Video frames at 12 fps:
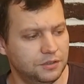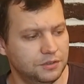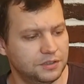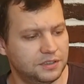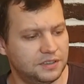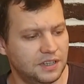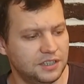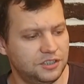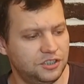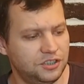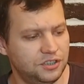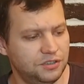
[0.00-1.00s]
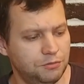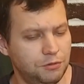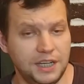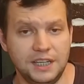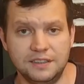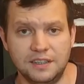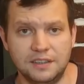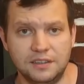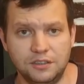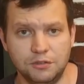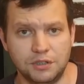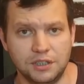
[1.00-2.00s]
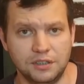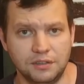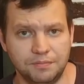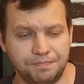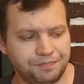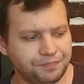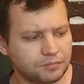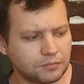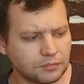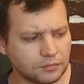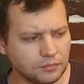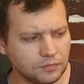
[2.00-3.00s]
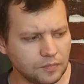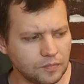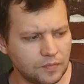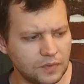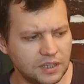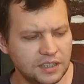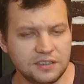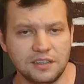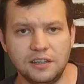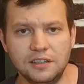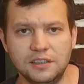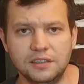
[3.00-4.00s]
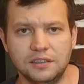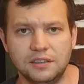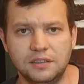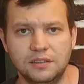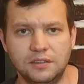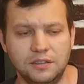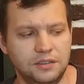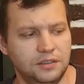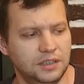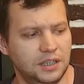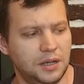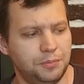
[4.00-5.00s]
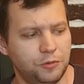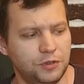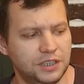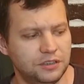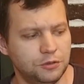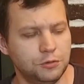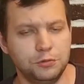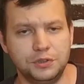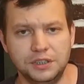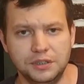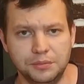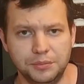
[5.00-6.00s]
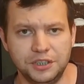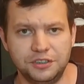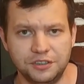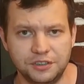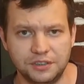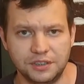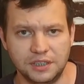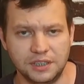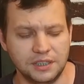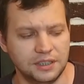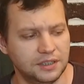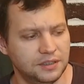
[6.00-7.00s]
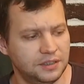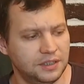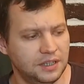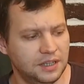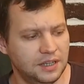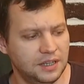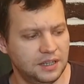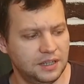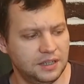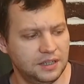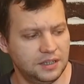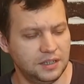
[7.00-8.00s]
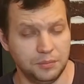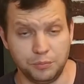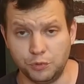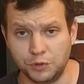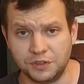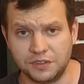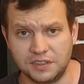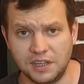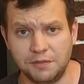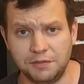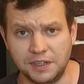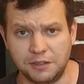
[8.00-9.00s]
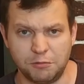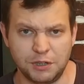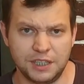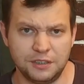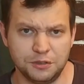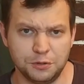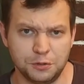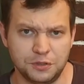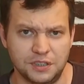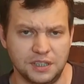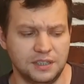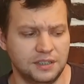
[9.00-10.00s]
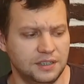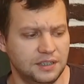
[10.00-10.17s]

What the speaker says: such way that you can easily operate all the major important stuff like radios and